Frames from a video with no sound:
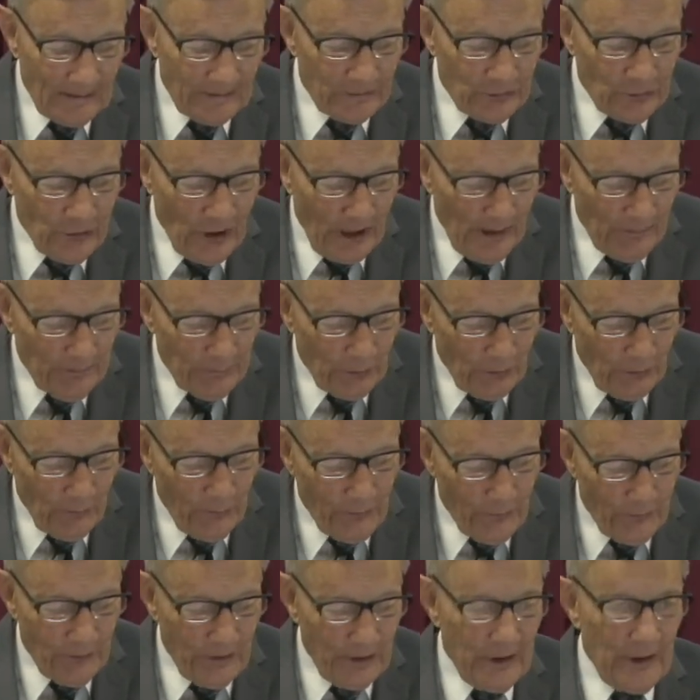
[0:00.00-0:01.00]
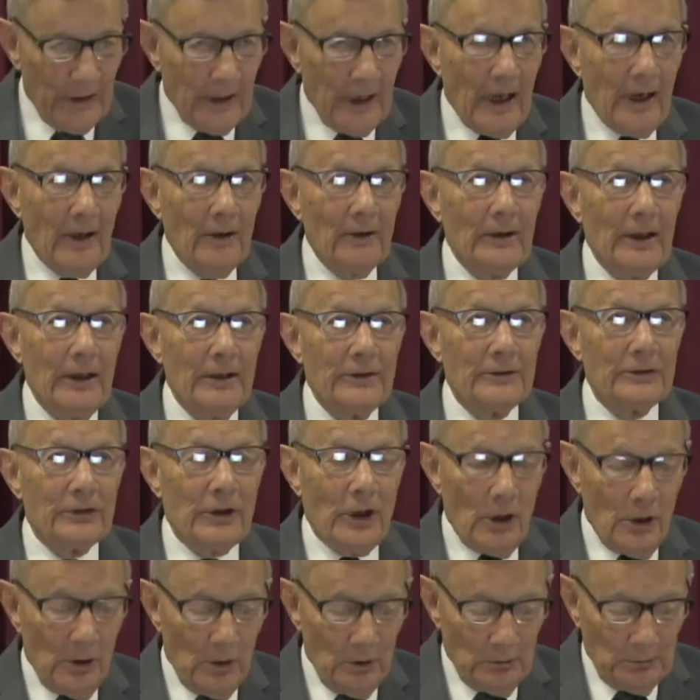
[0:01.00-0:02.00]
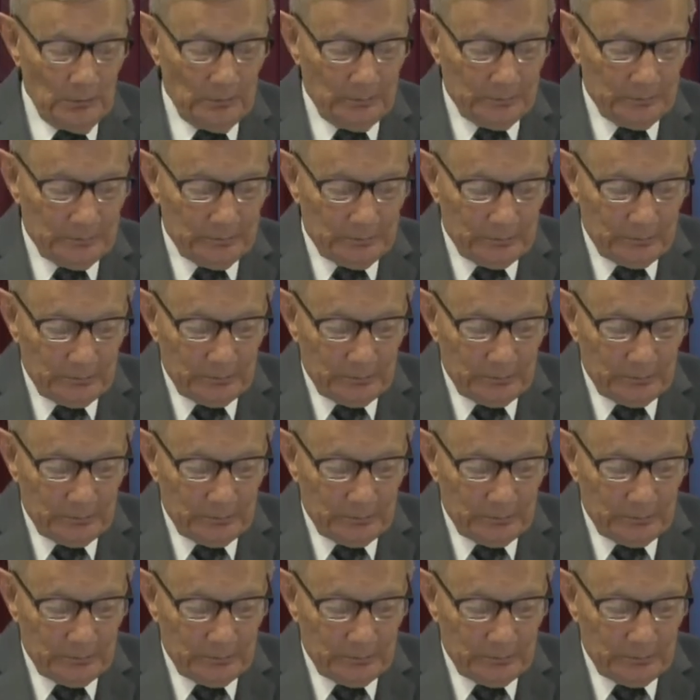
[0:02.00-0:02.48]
In chapter 3 now, let's go.